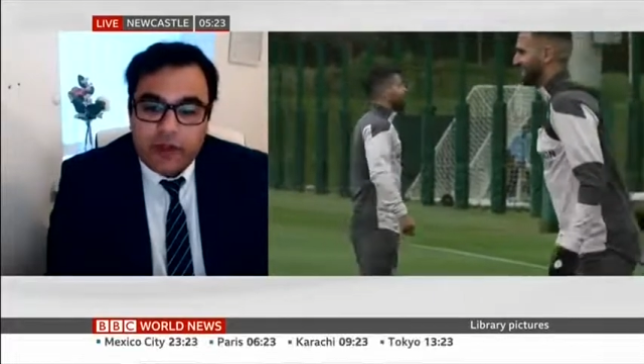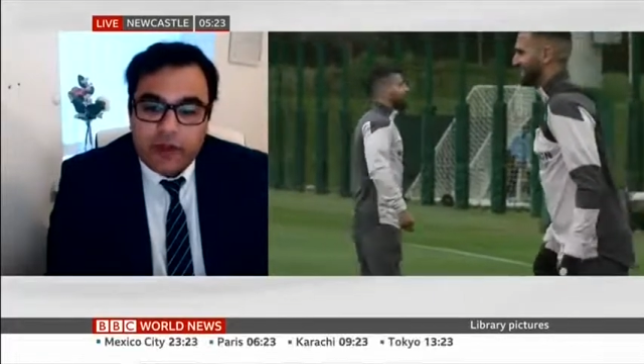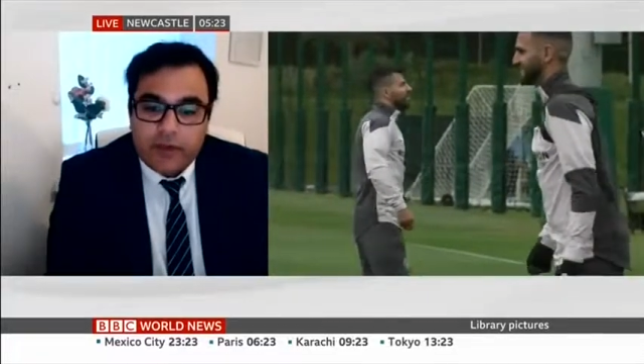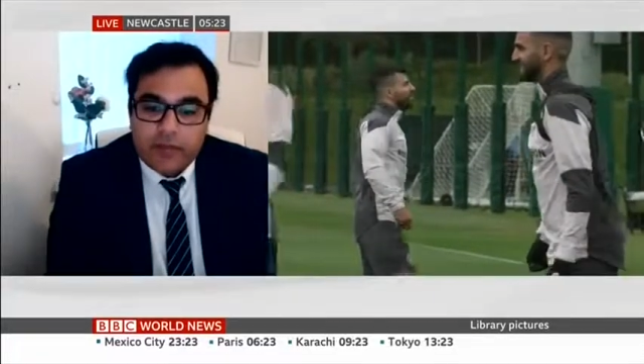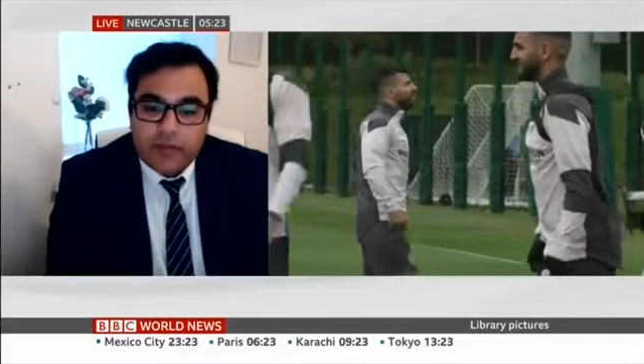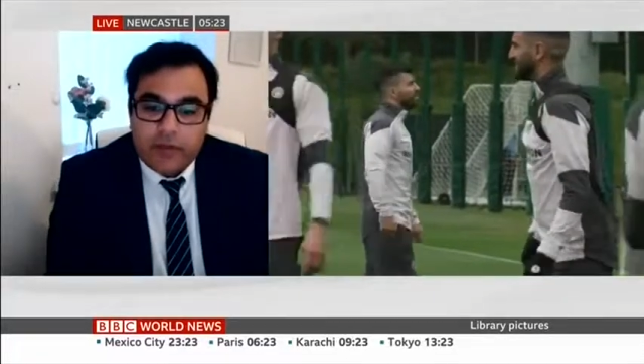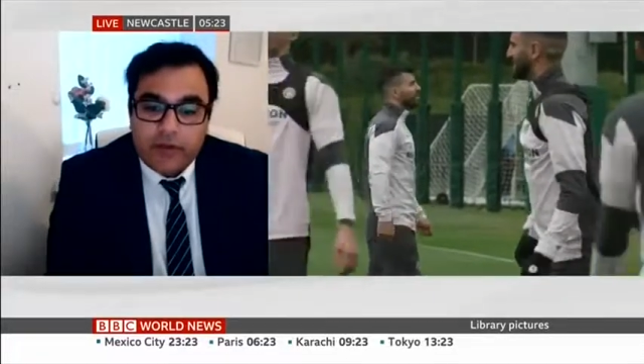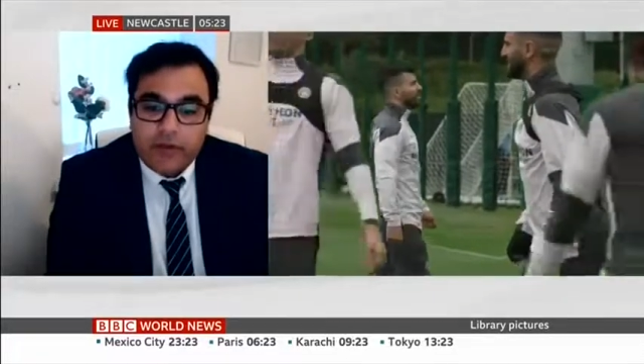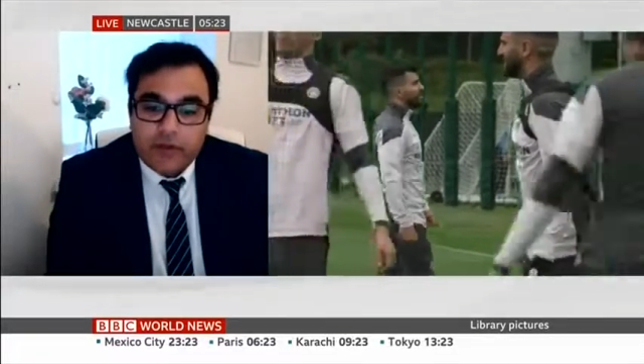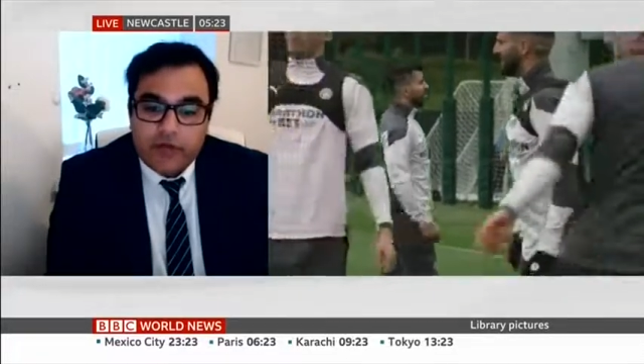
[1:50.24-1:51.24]
um,
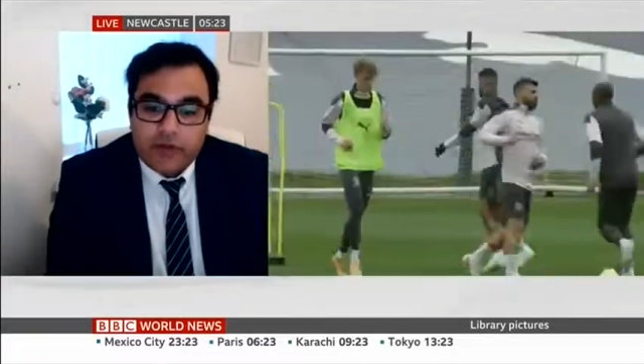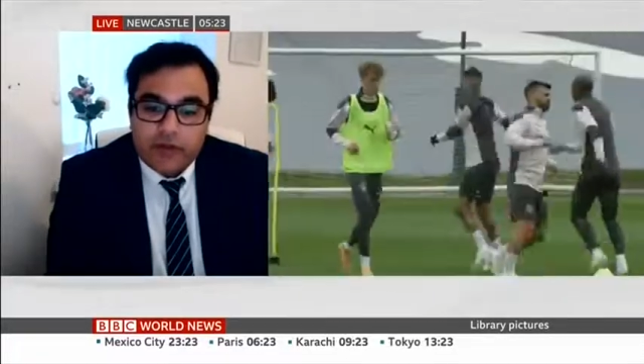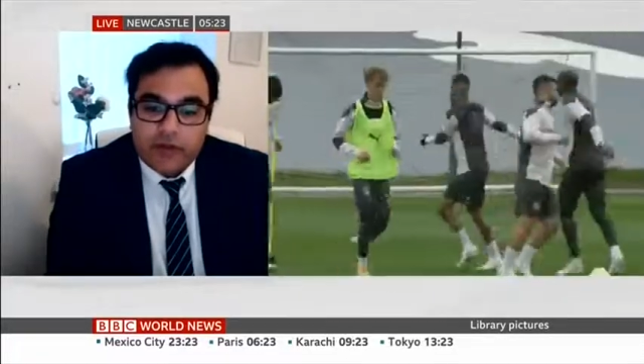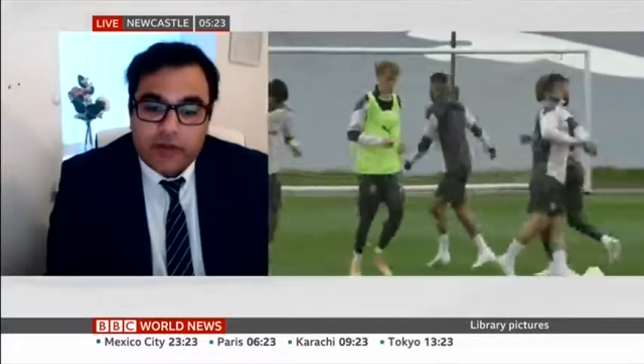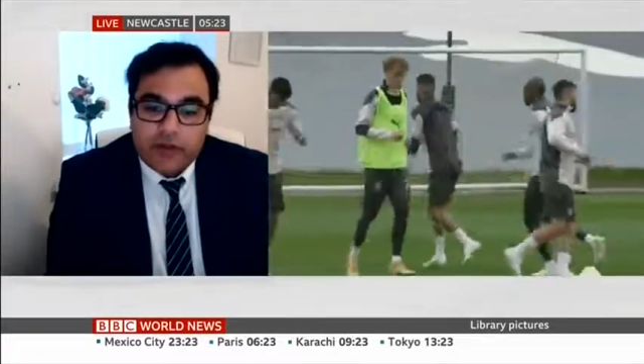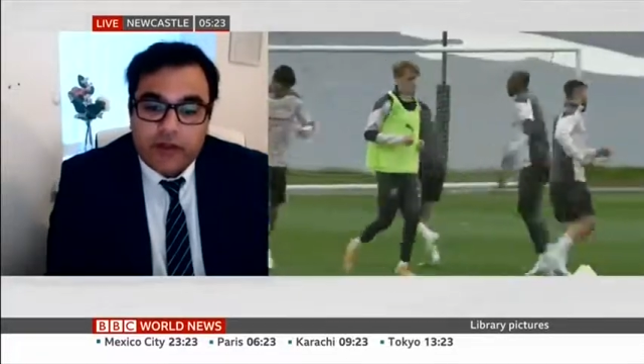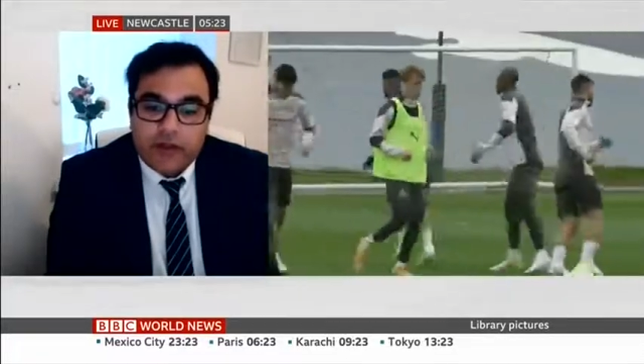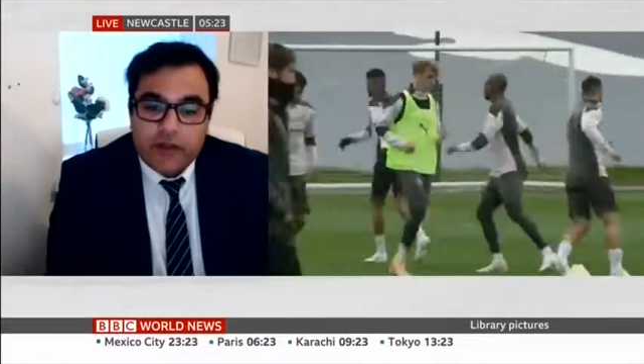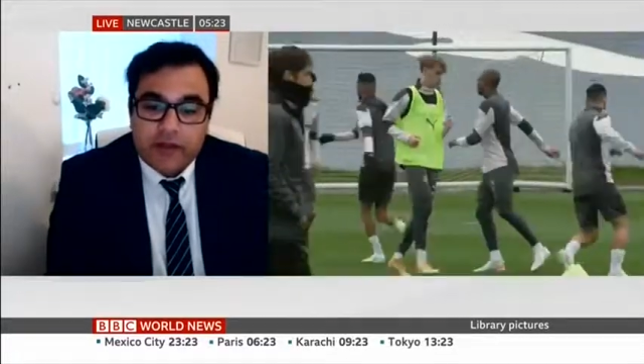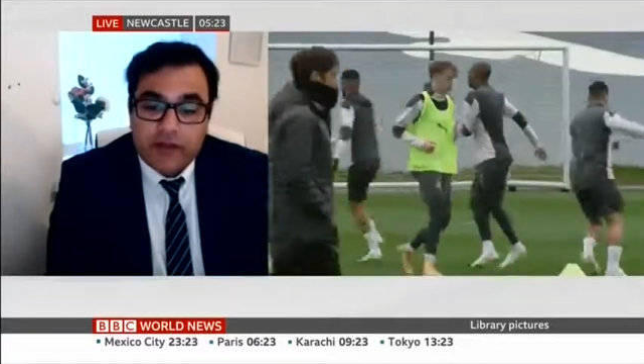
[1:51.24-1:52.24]
users on the
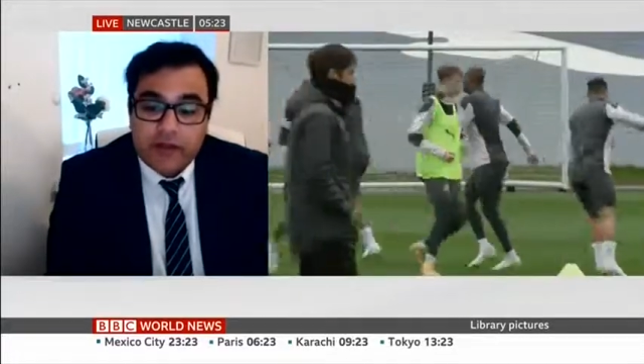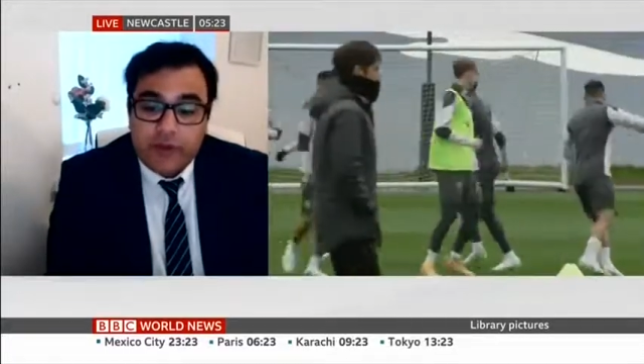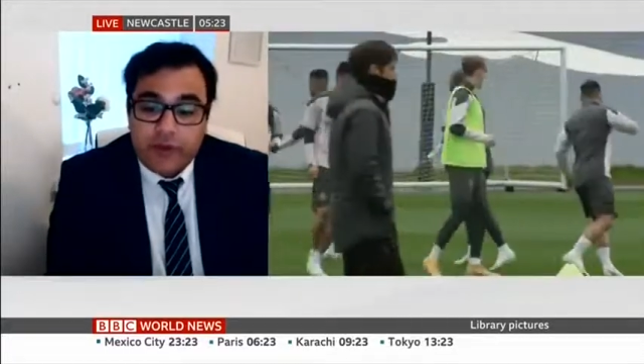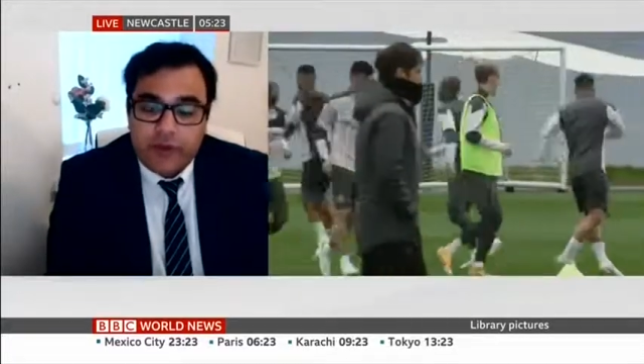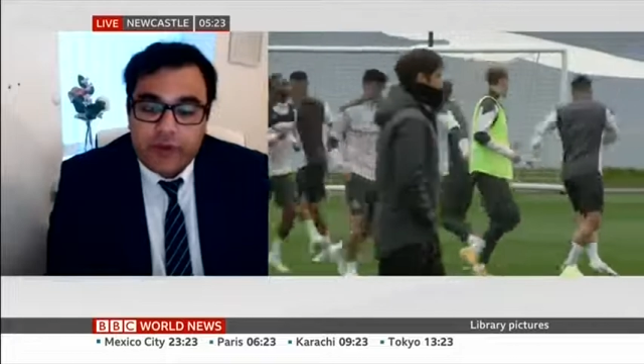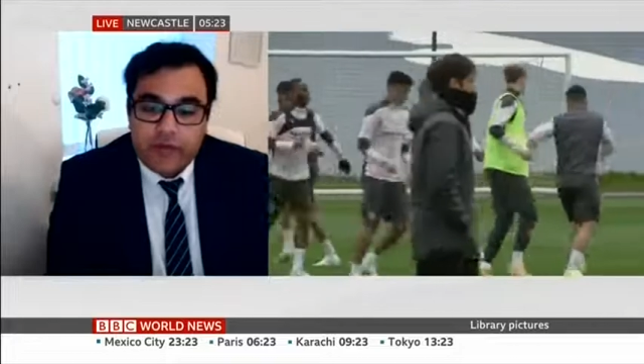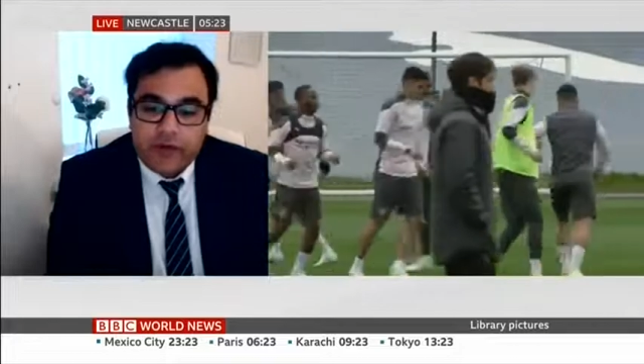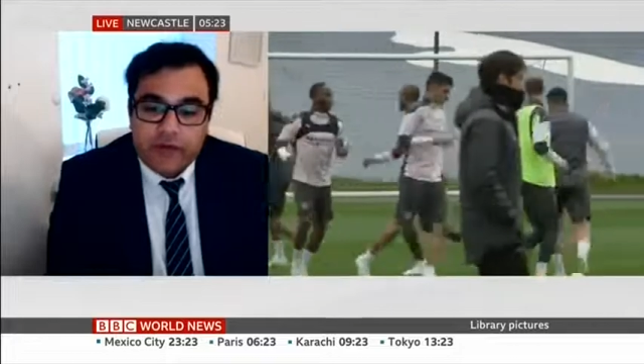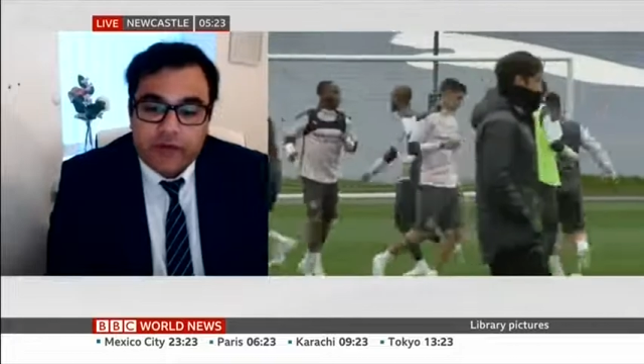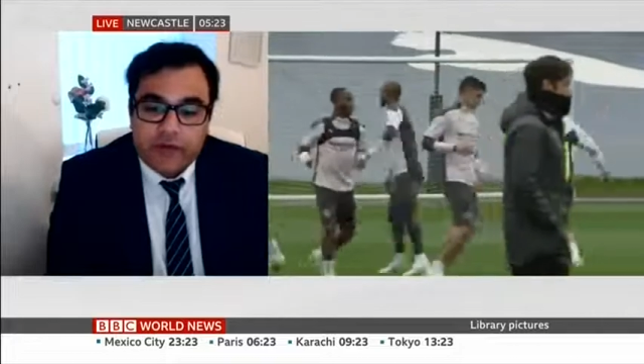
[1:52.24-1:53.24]
likes of Twitter,
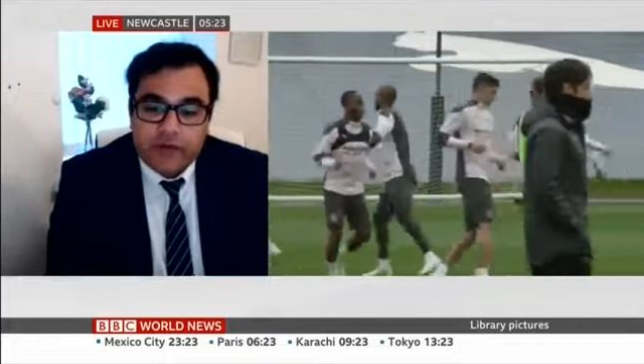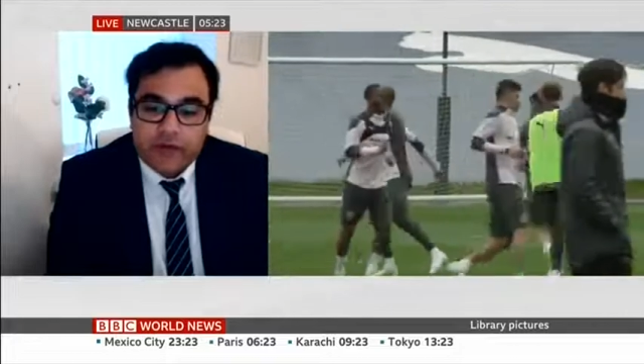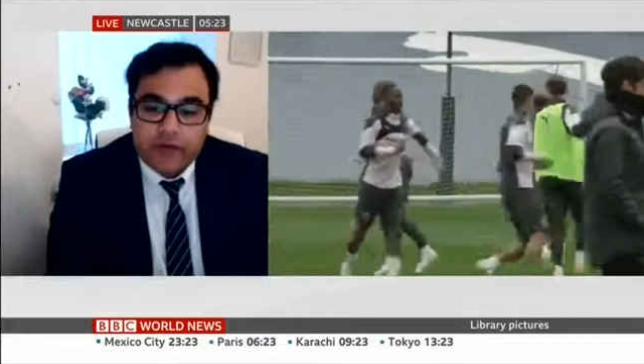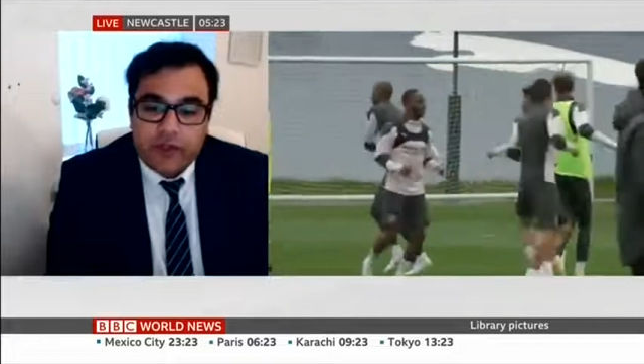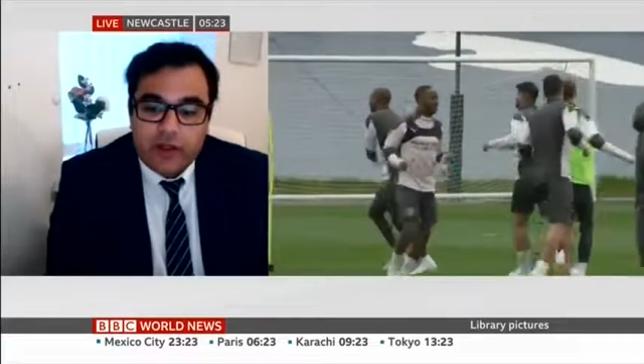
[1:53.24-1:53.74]
for instance, a,